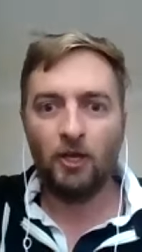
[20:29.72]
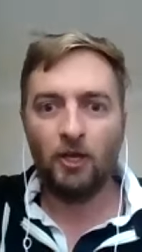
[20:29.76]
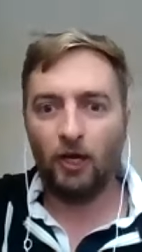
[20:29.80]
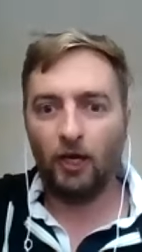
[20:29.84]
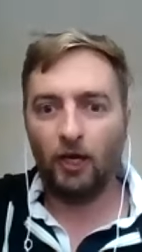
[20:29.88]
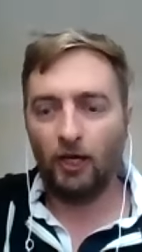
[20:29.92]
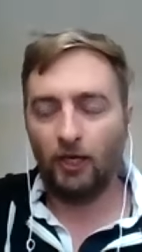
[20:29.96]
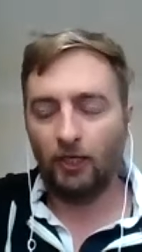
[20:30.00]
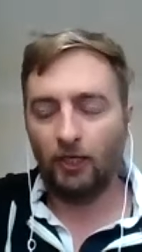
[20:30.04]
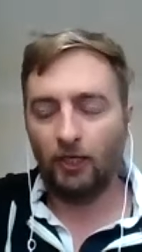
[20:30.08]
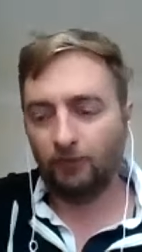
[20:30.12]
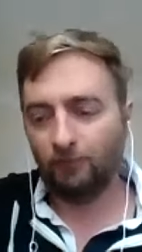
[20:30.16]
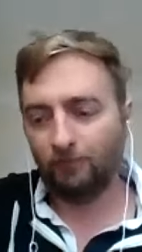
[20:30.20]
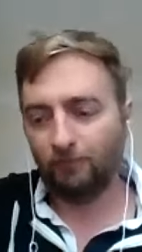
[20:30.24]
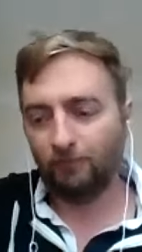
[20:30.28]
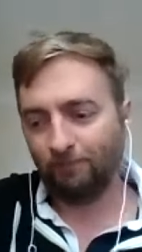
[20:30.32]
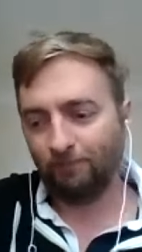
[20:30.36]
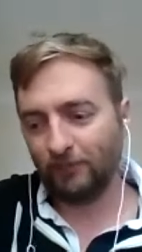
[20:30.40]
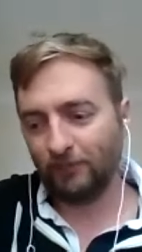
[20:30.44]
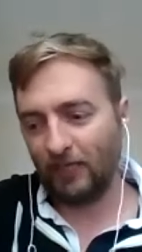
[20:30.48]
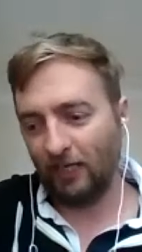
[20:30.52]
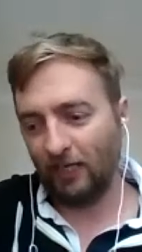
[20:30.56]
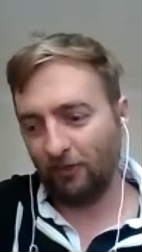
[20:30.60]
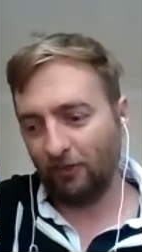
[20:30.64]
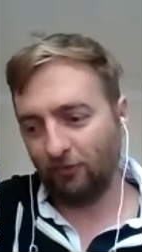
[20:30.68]
Um,
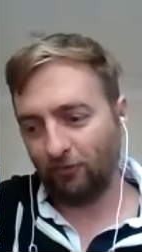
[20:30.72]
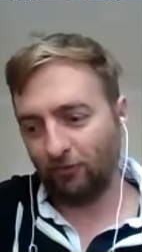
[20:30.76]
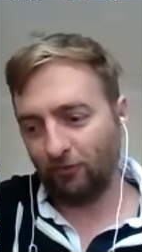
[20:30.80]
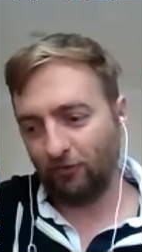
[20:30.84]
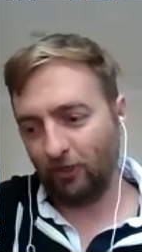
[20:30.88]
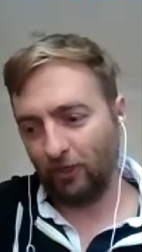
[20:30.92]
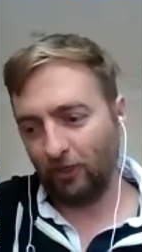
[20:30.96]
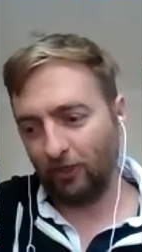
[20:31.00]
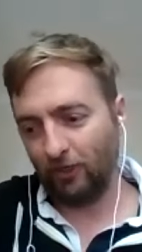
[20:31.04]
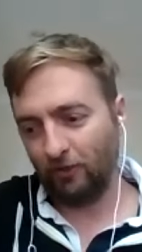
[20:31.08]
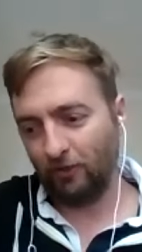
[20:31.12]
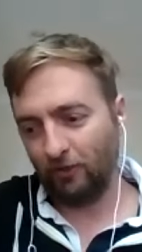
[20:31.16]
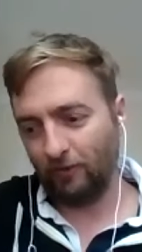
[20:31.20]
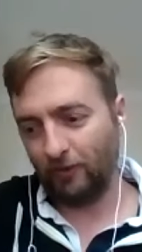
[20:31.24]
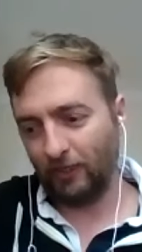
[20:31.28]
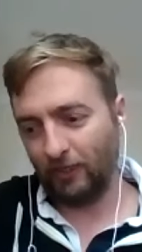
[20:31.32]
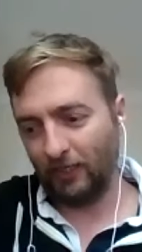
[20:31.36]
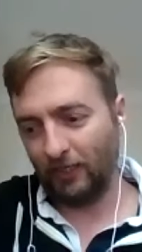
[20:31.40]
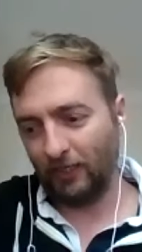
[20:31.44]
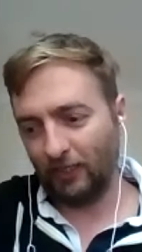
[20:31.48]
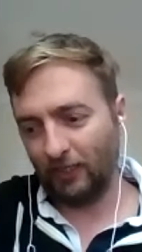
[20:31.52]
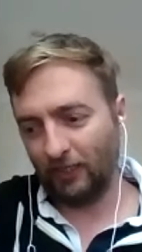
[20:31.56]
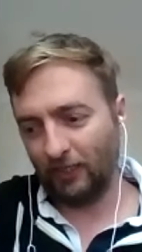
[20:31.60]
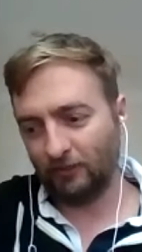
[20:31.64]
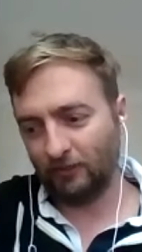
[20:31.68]
and so,
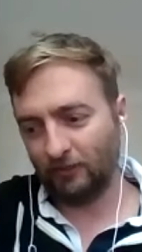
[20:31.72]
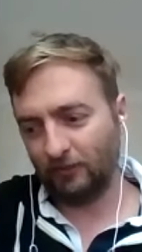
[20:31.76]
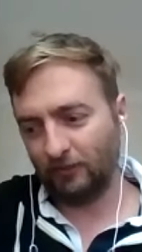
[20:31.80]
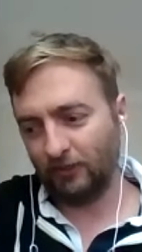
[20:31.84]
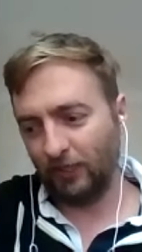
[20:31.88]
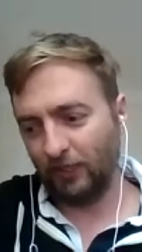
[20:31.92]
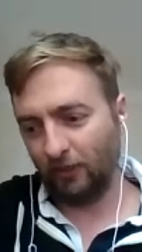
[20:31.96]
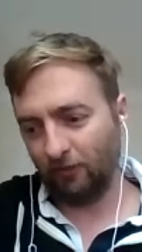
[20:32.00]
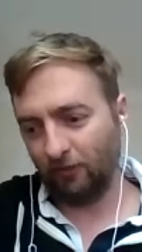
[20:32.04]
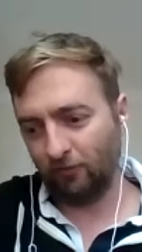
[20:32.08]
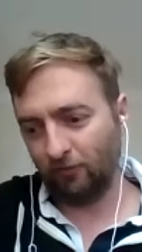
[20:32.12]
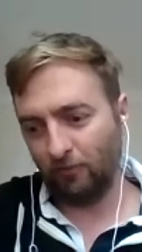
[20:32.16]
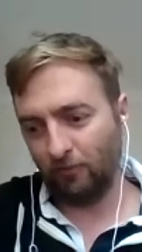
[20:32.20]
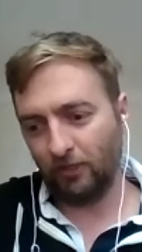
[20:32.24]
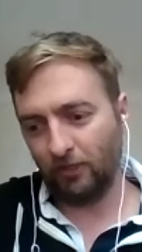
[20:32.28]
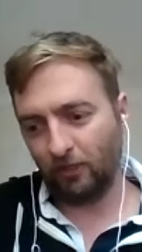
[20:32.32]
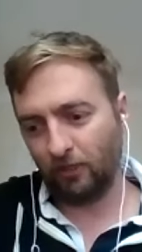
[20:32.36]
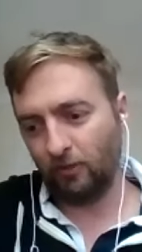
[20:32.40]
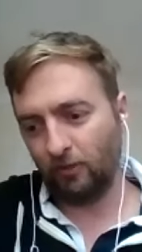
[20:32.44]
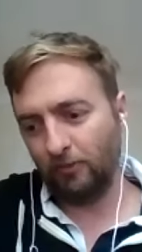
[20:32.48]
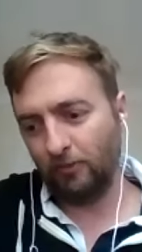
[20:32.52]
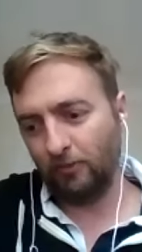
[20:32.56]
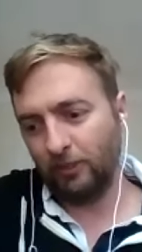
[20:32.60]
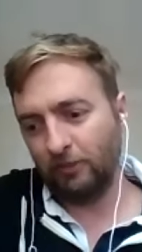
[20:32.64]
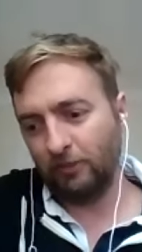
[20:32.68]
uh, yeah, for me, the
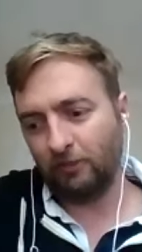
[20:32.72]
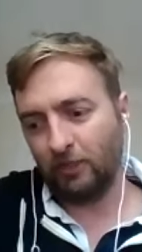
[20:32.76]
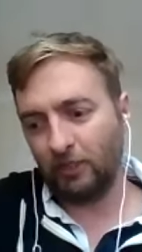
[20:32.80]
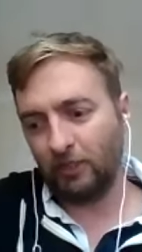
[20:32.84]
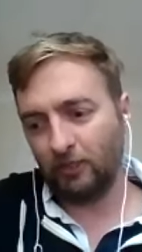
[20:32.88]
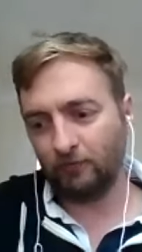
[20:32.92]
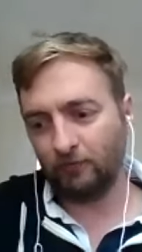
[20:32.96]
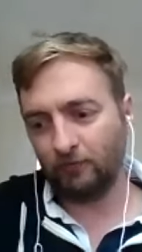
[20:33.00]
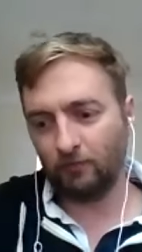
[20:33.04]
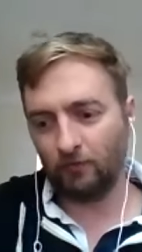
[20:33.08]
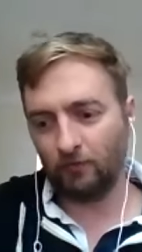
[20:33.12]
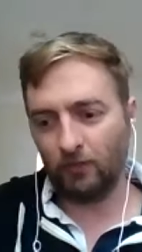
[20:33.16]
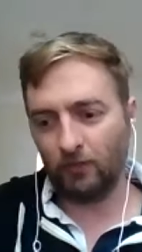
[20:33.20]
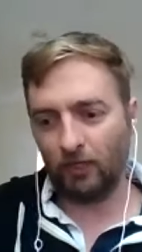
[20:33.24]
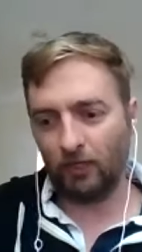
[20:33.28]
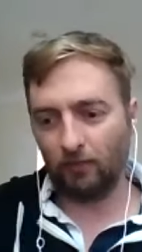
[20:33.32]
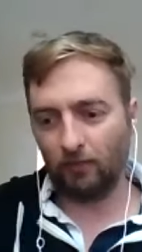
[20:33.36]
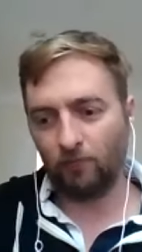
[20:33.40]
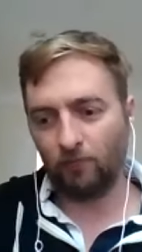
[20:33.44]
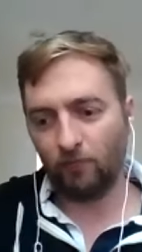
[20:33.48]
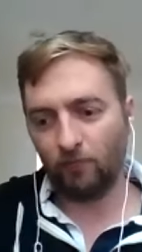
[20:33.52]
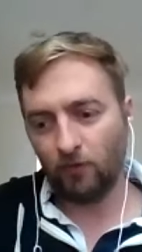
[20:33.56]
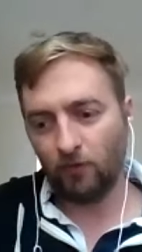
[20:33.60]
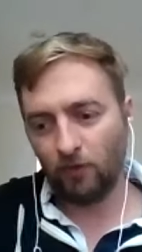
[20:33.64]
community around um,